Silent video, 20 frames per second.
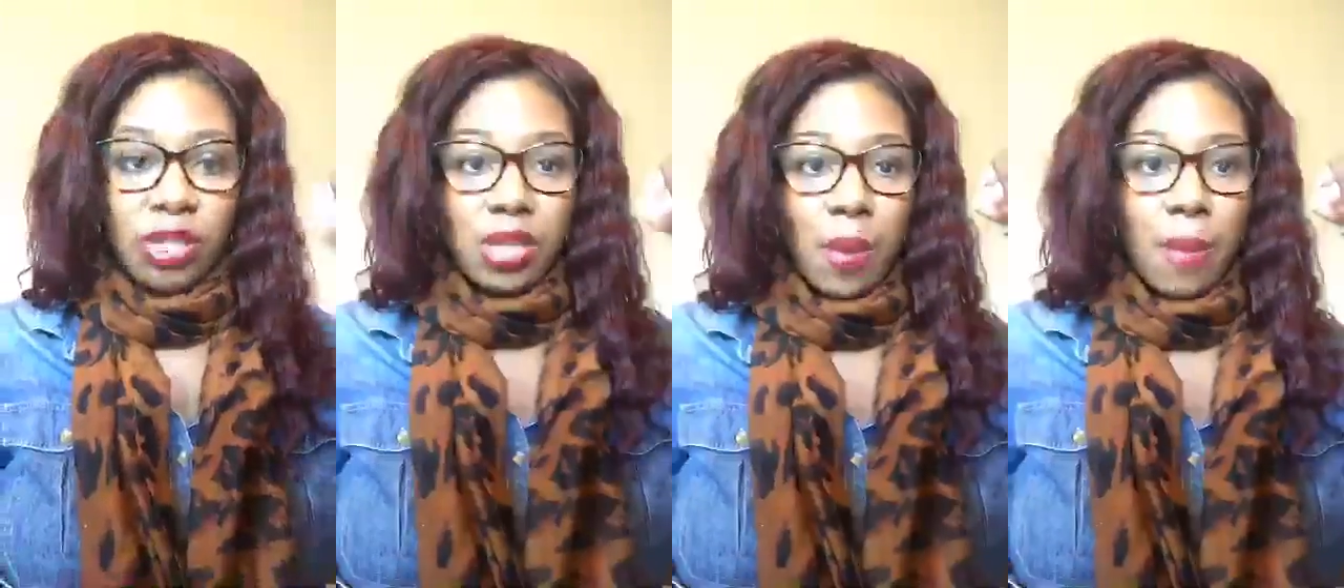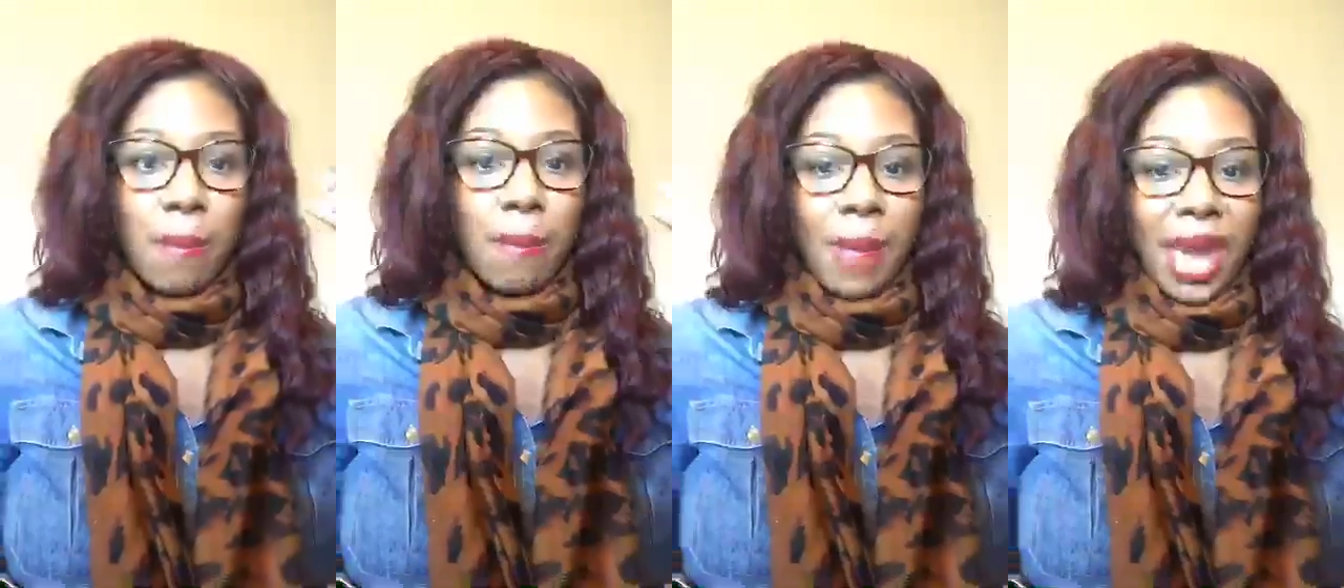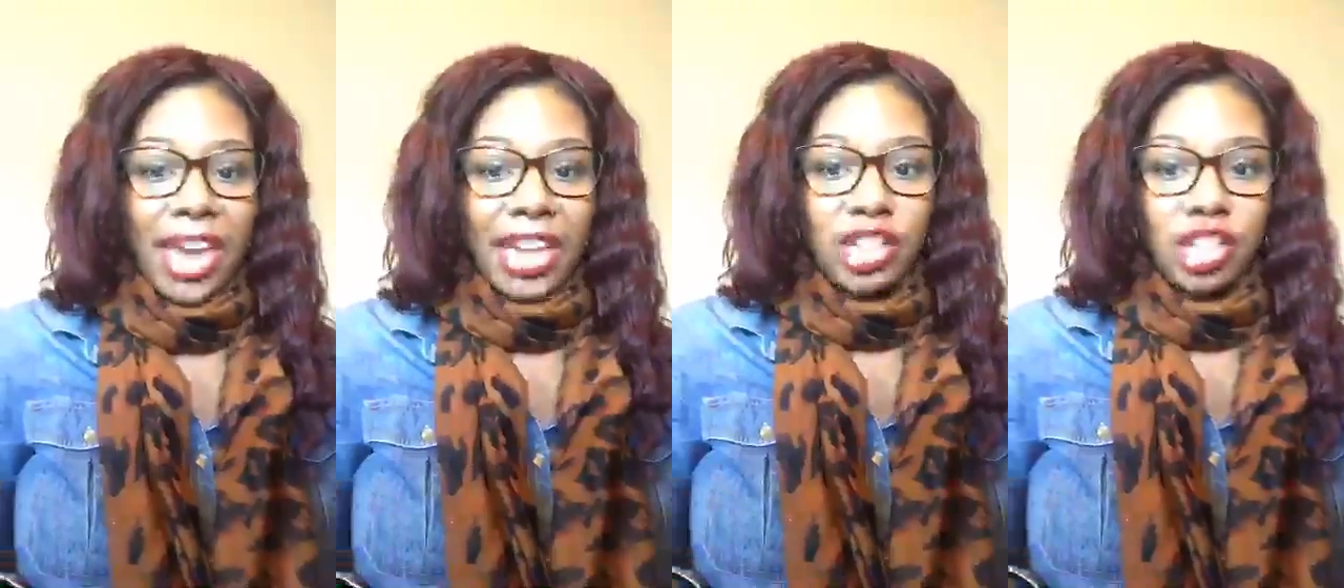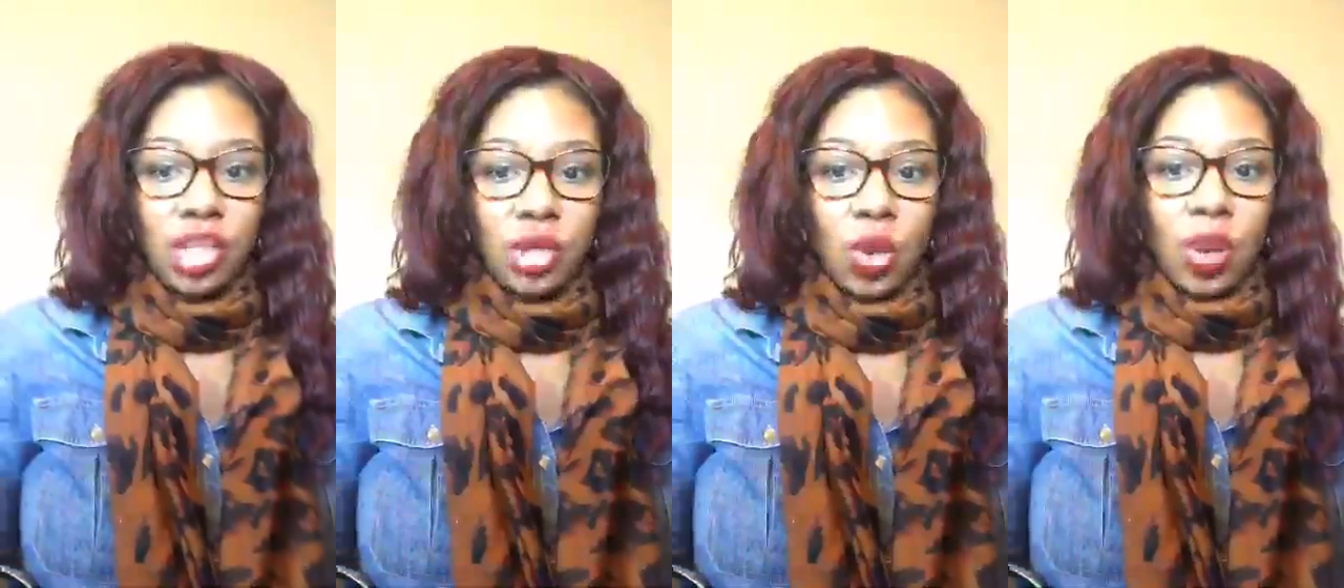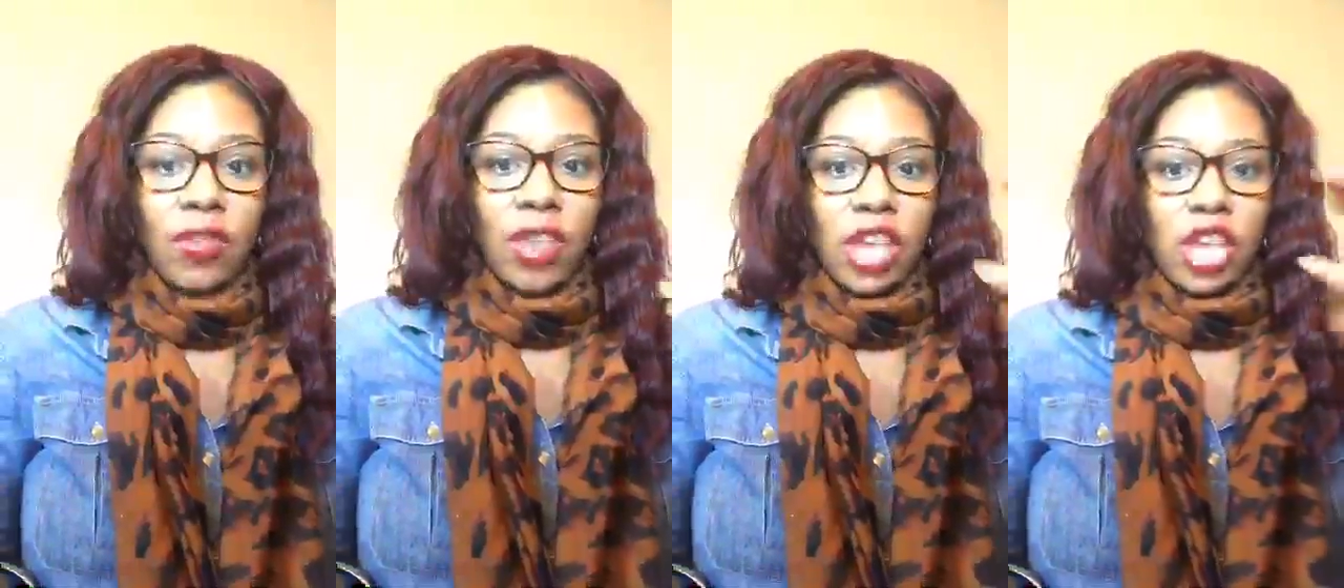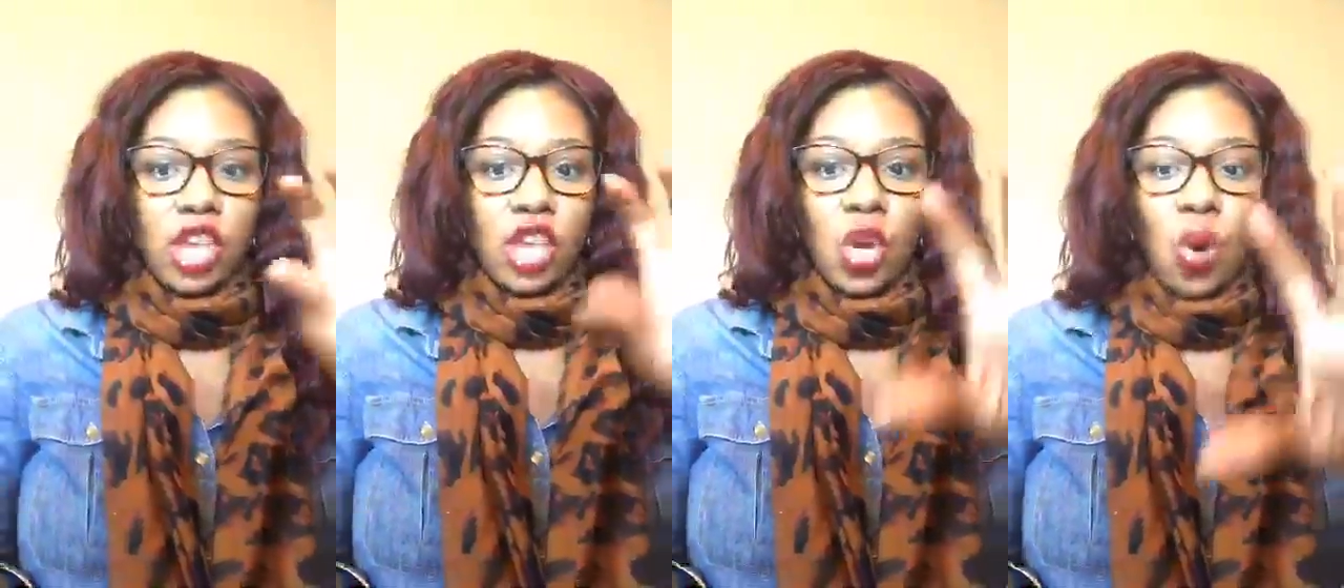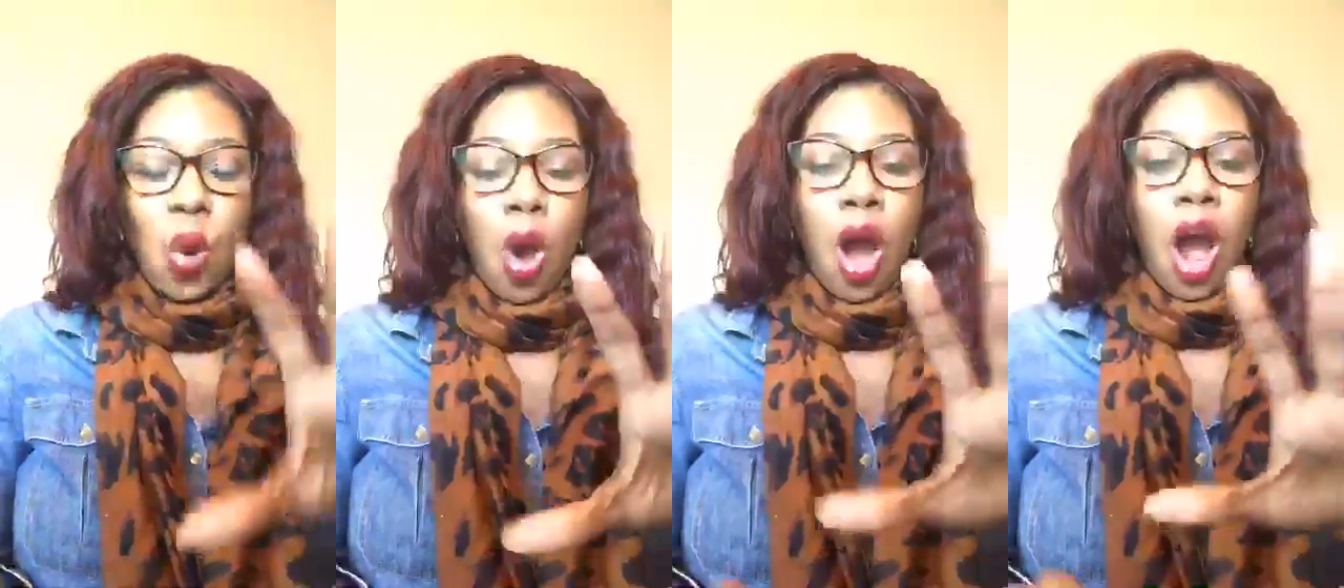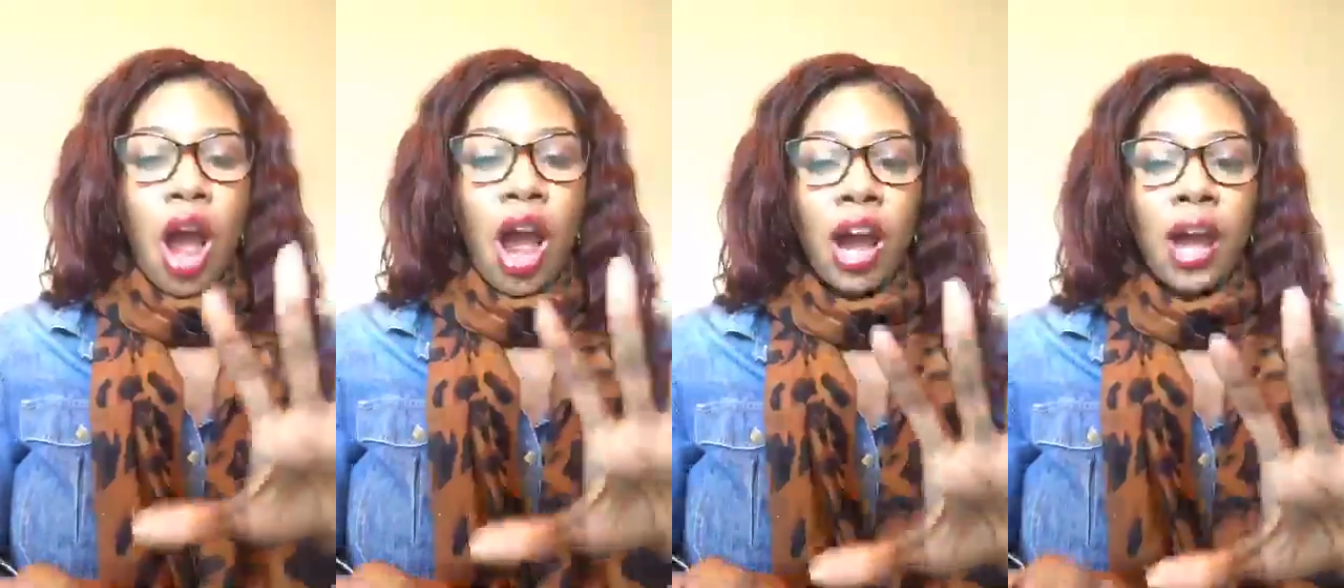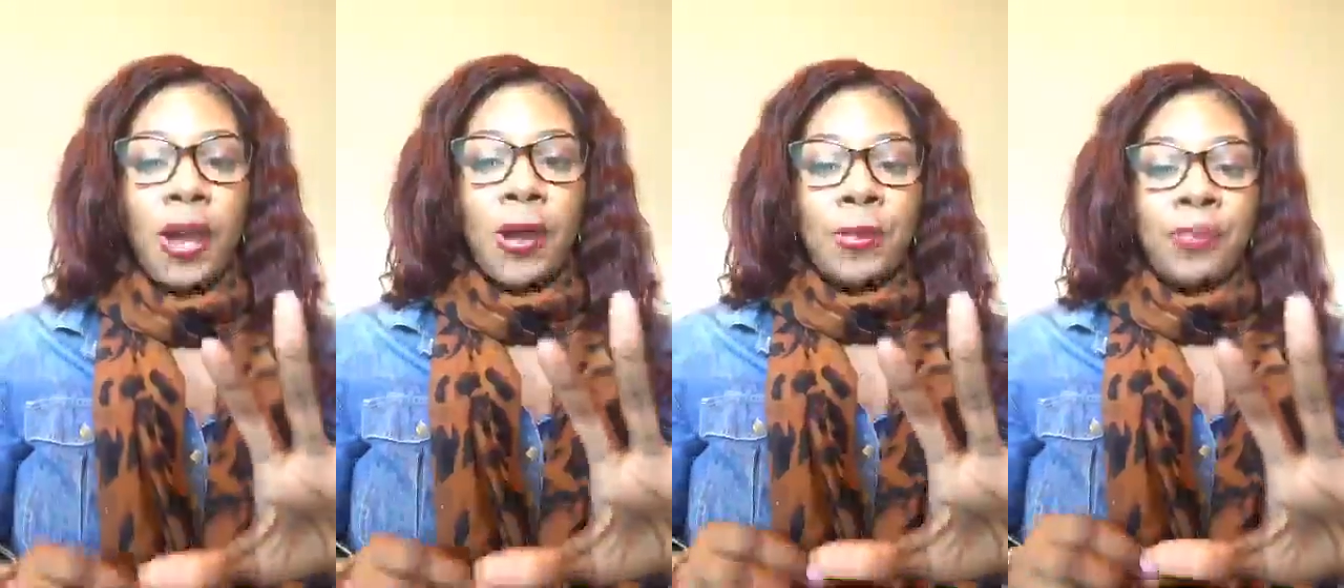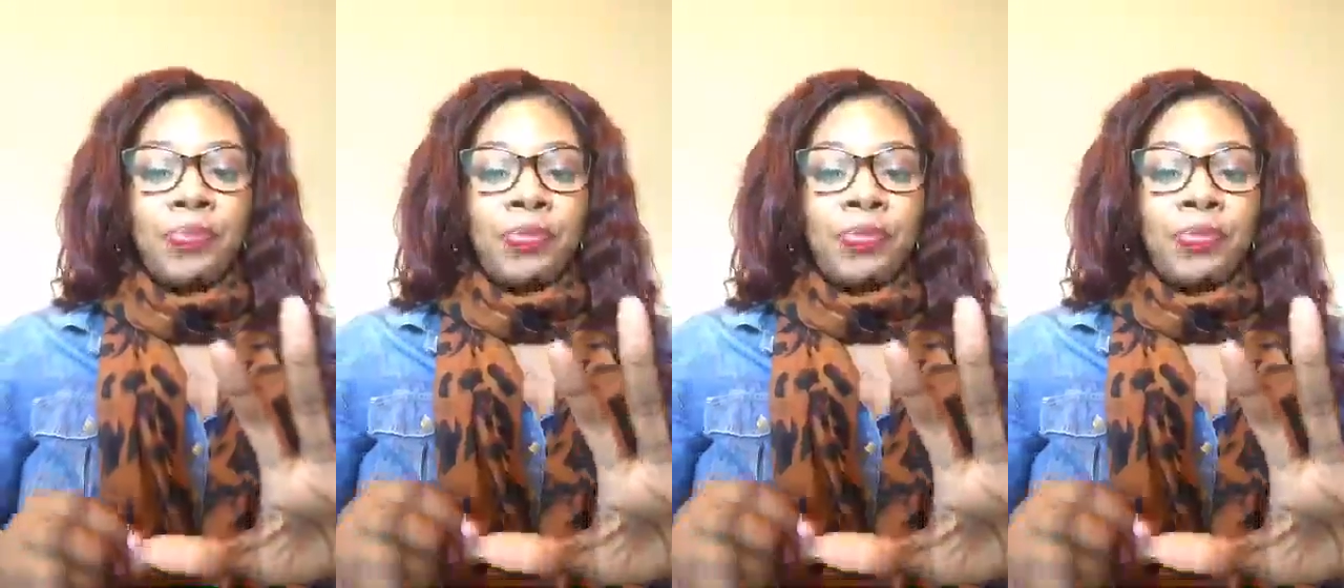to make sure that you are